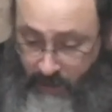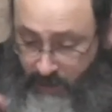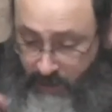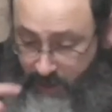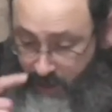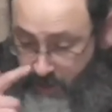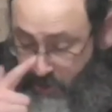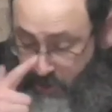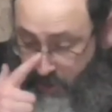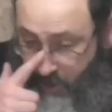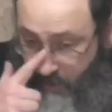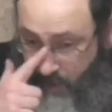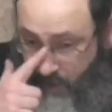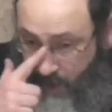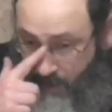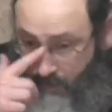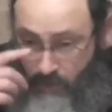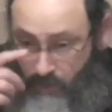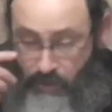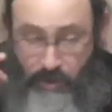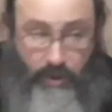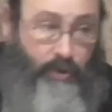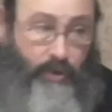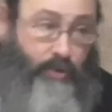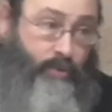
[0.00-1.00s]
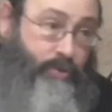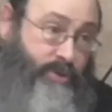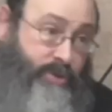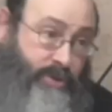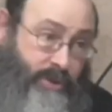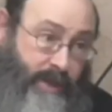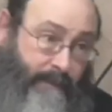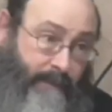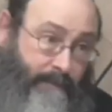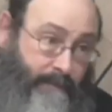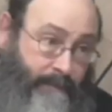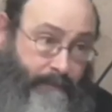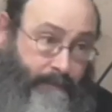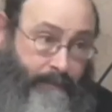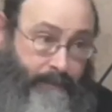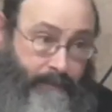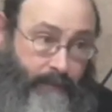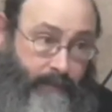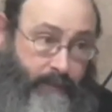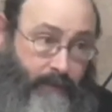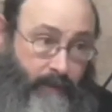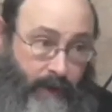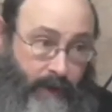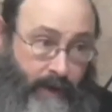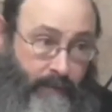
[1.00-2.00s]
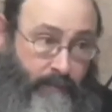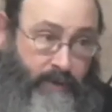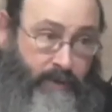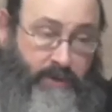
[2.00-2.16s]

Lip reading: that they should be able to use them, right?